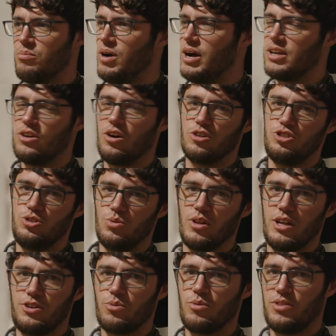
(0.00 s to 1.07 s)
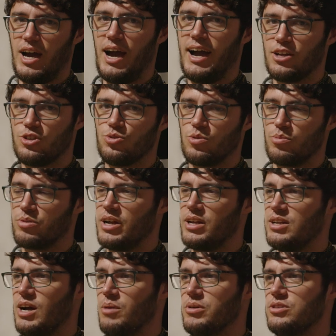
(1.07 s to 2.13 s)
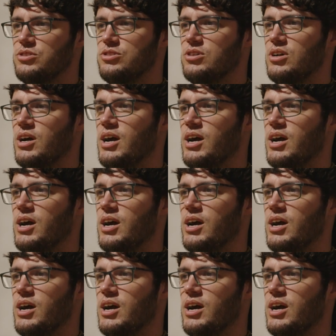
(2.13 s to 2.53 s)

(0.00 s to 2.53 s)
My God, you will end up with actual brain damage.